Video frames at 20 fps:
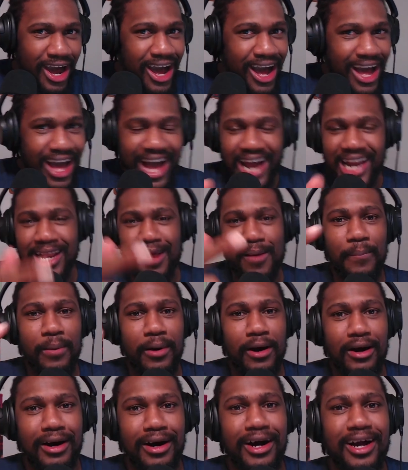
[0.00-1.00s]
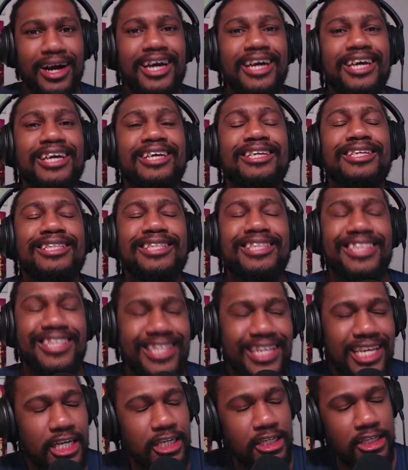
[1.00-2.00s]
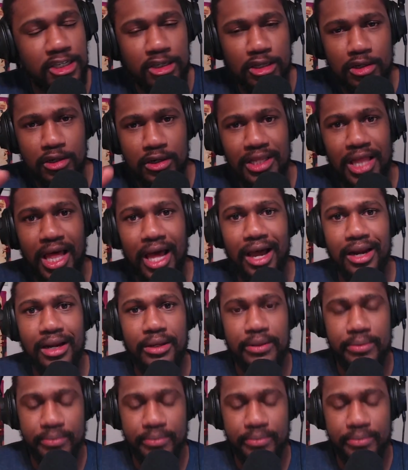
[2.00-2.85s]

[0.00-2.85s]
Allen Parr, did you know that?